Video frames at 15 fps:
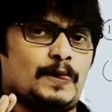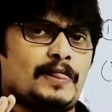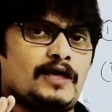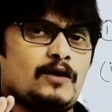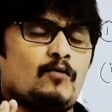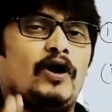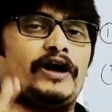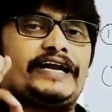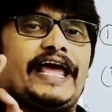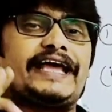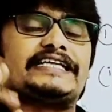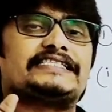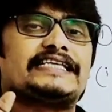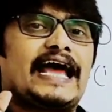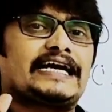what
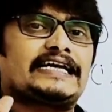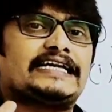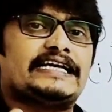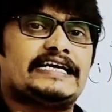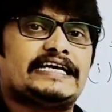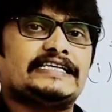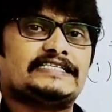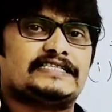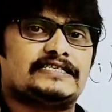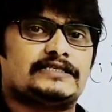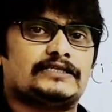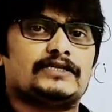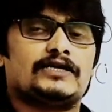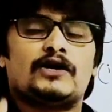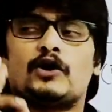exactly is
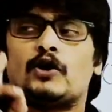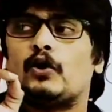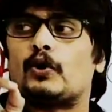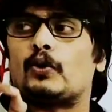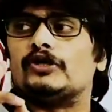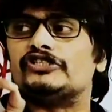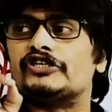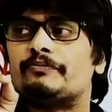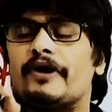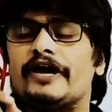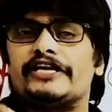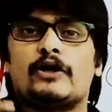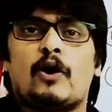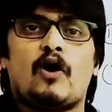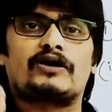the corrosion by the
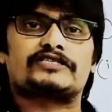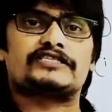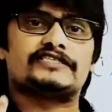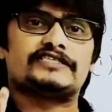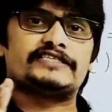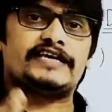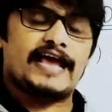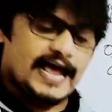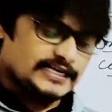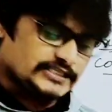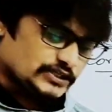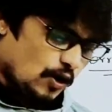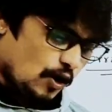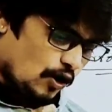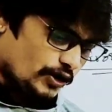oxygen gas
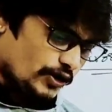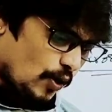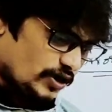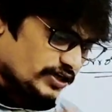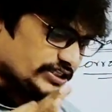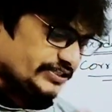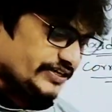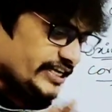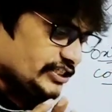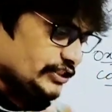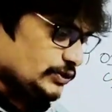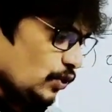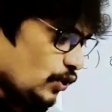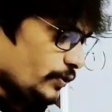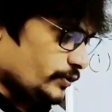or oxidation
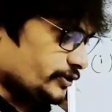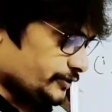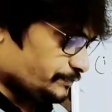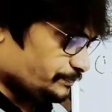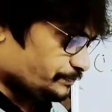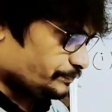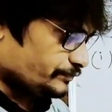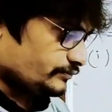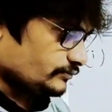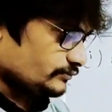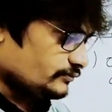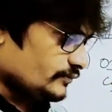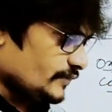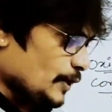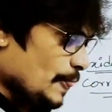corrosion.
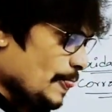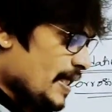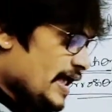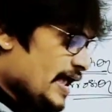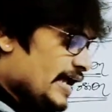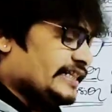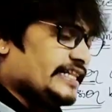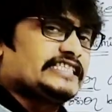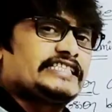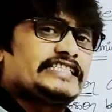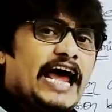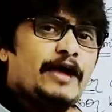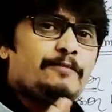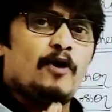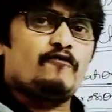This
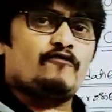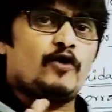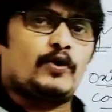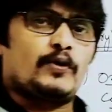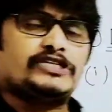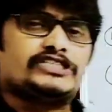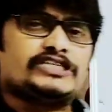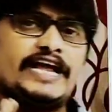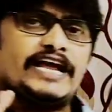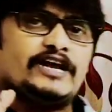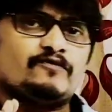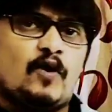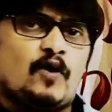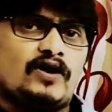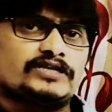type of corrosion
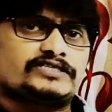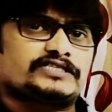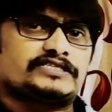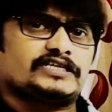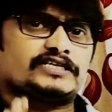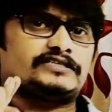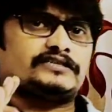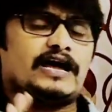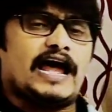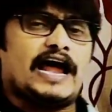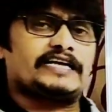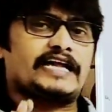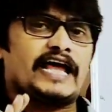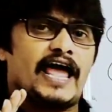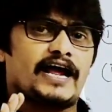involves the
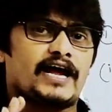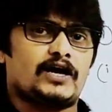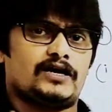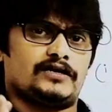attack